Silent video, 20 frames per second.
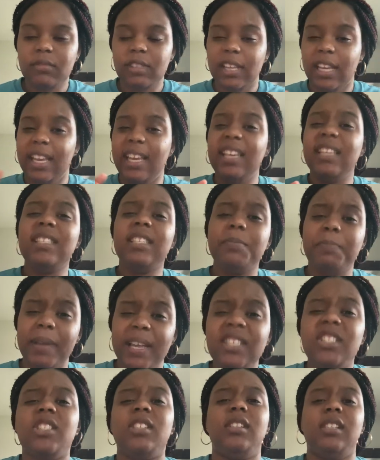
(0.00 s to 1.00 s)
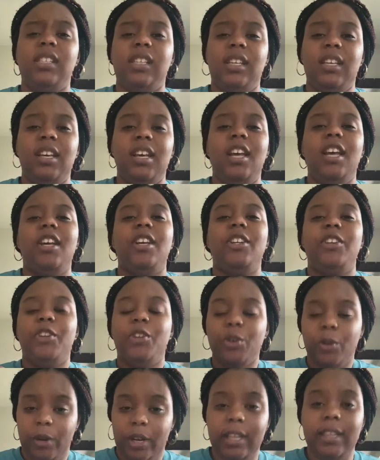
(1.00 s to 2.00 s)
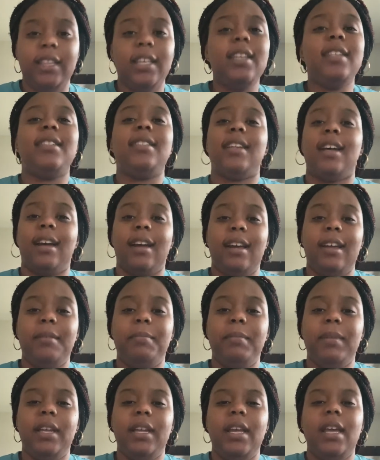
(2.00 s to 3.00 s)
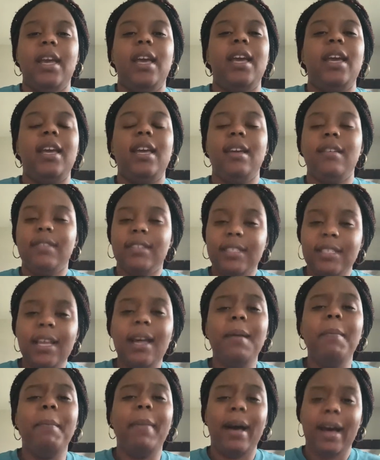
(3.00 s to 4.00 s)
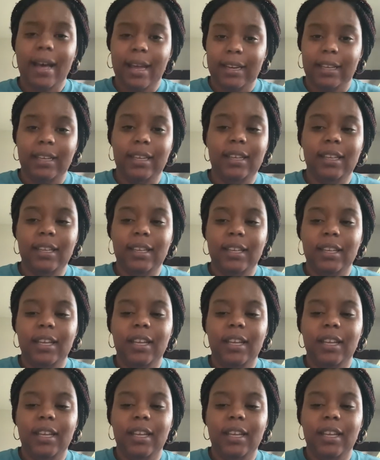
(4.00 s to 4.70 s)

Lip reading: especially during this time, if somebody